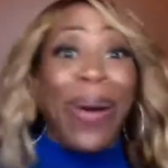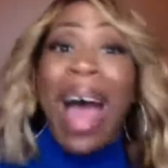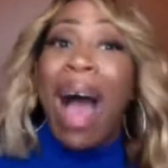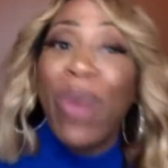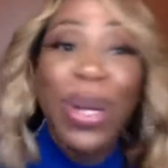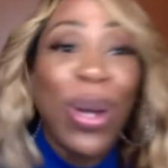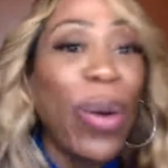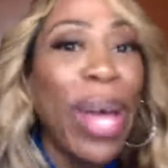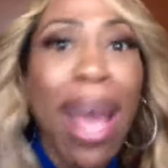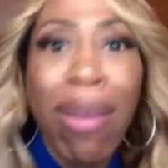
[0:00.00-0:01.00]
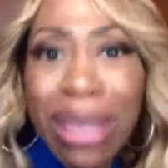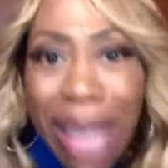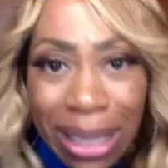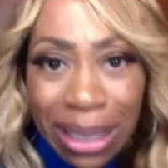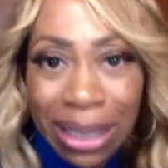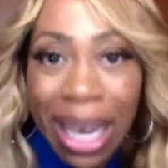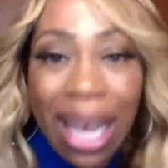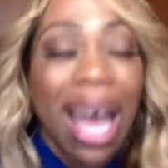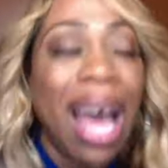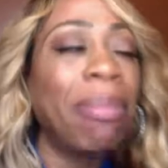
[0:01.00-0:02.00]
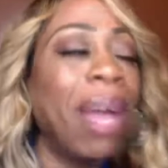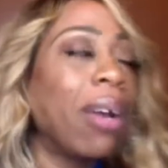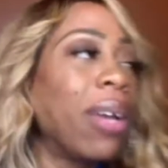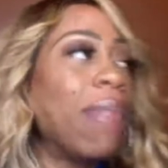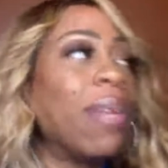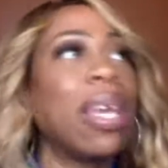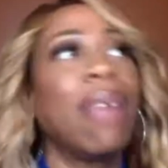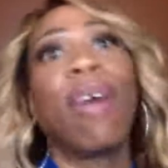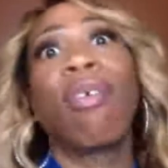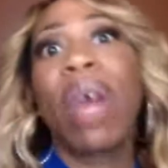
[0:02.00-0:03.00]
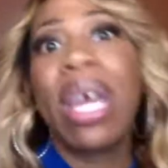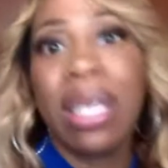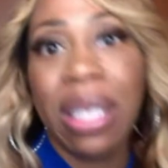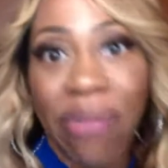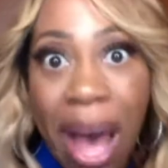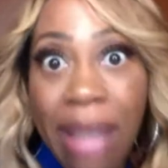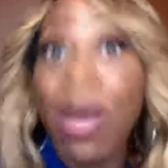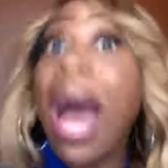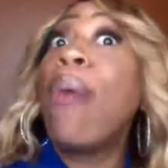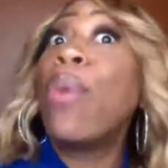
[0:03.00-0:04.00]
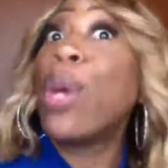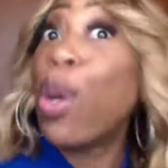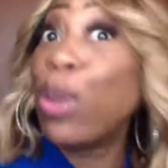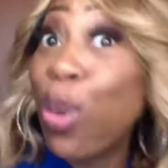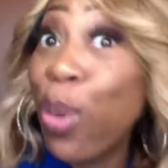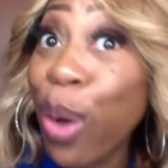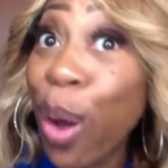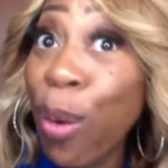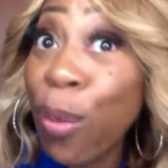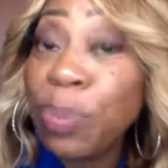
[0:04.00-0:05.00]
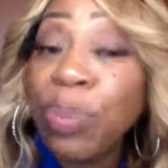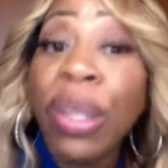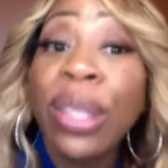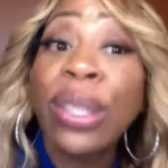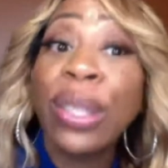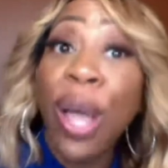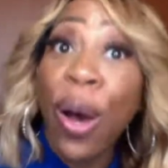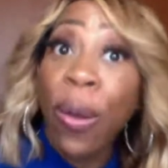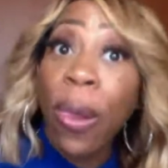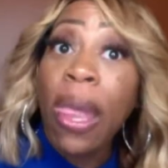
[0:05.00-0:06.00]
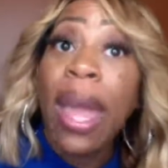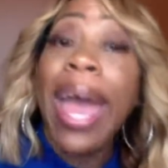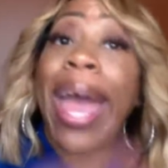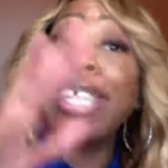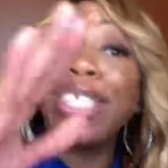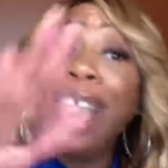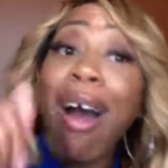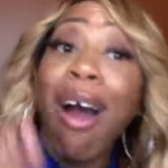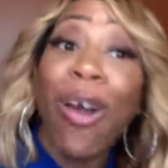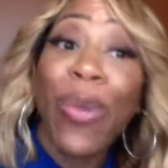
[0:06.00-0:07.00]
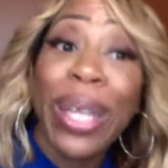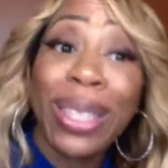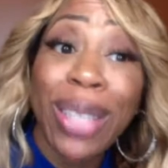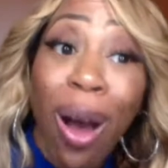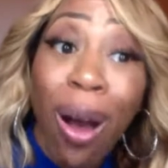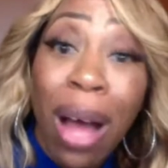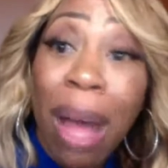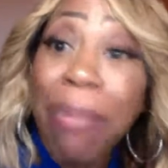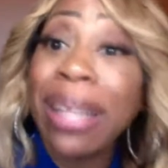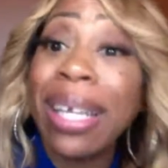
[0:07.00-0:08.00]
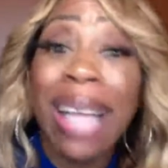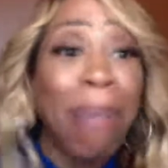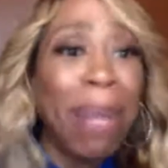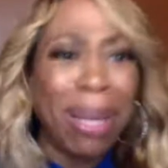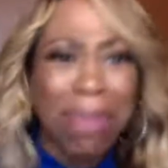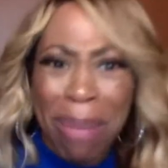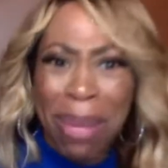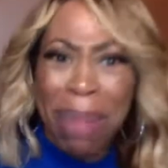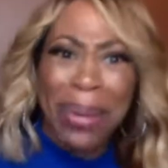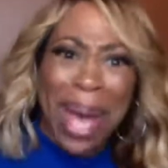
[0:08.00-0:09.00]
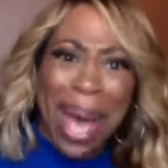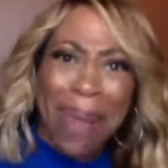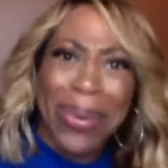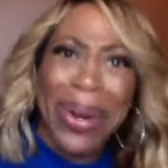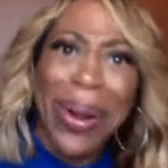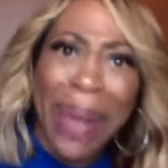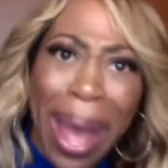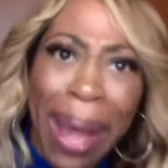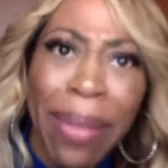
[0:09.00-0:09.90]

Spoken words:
I want to know what every station's saying. I'm not going to even give a rating to Fox, but I want to know what's going on. So, as y'all already saw, I'm coming up on an hour. Okay.